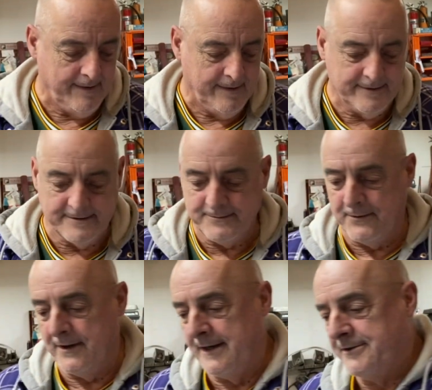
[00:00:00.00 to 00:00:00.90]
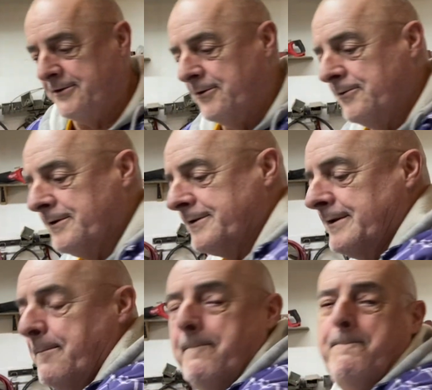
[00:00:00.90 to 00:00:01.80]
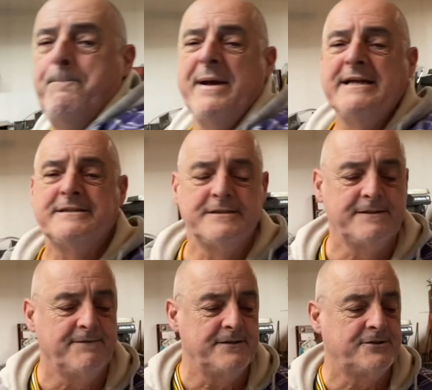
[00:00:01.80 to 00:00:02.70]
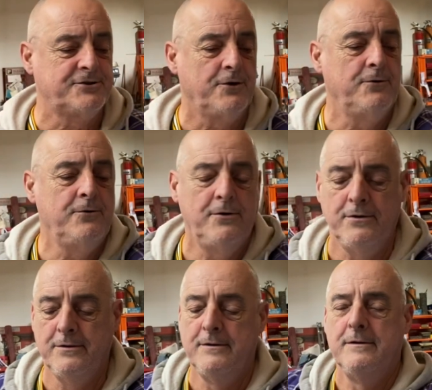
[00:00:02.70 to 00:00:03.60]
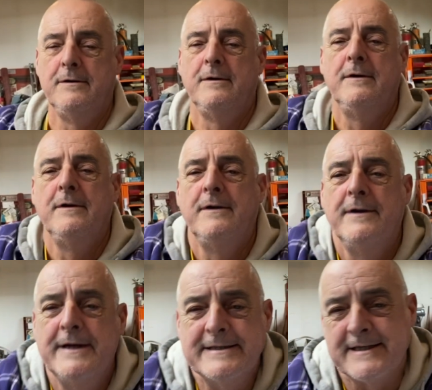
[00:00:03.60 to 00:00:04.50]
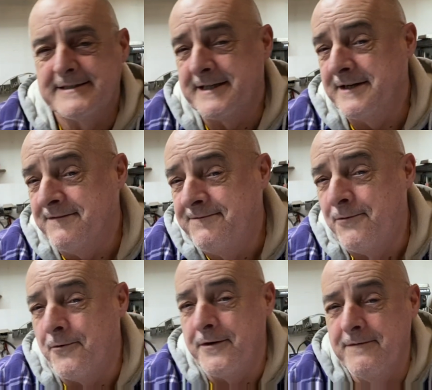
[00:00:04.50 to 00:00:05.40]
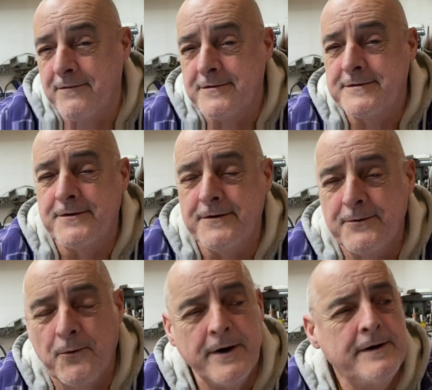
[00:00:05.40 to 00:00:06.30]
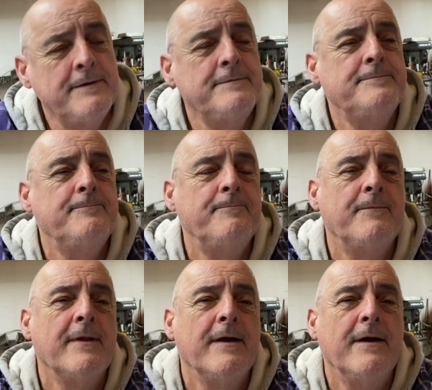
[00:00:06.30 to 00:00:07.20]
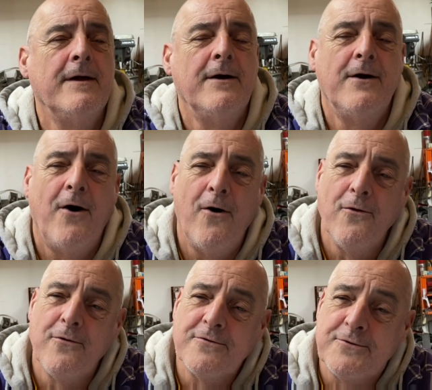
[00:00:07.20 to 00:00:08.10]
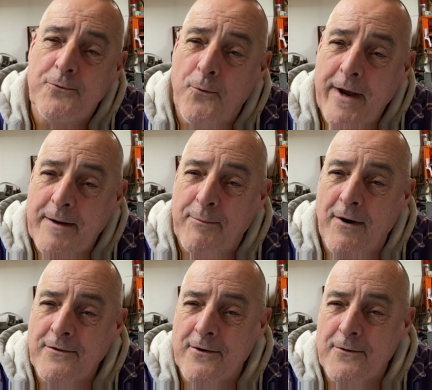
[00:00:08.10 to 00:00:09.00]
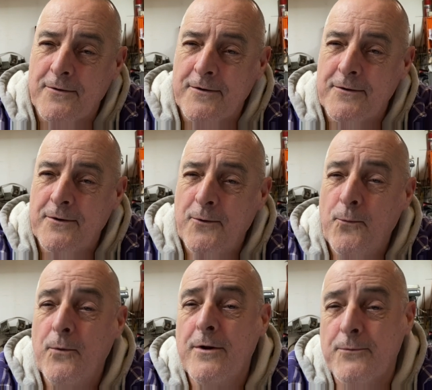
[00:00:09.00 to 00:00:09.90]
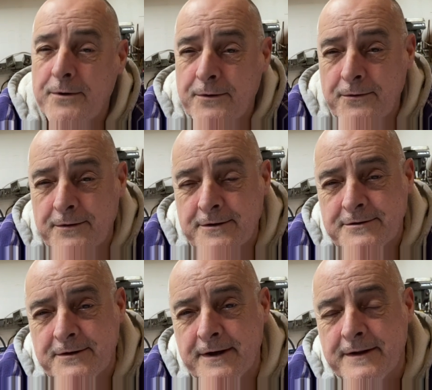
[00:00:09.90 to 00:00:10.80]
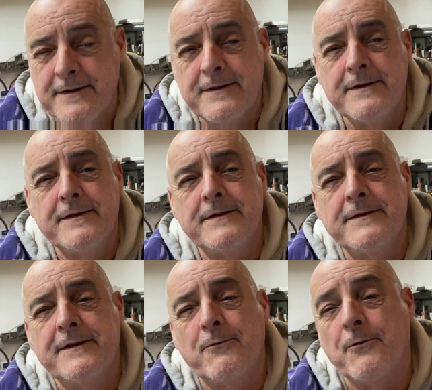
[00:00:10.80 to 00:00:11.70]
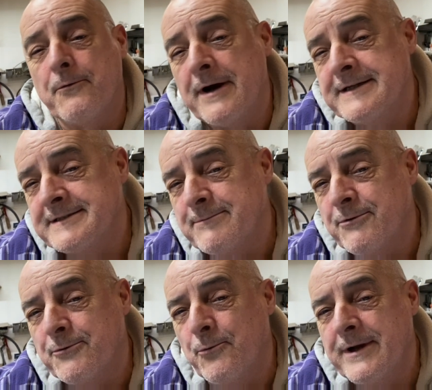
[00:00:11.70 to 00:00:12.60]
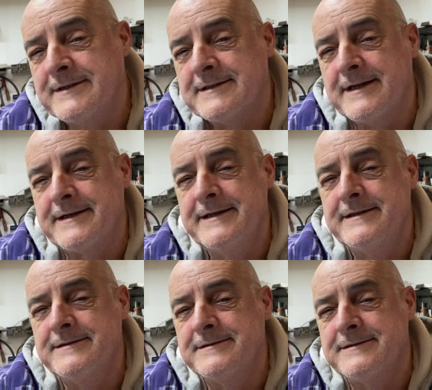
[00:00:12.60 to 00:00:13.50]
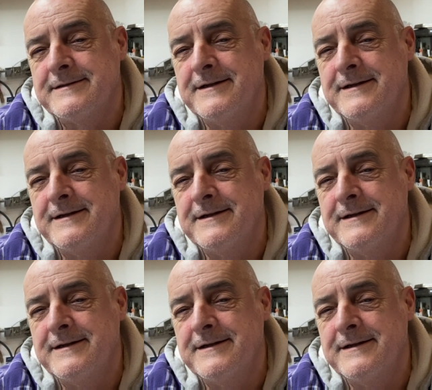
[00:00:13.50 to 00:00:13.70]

I just want to let you know that the basis of this show is Isaiah 40, verse 31. All those who wait upon the Lord will renew their strength. They will rise up with wings like eagles.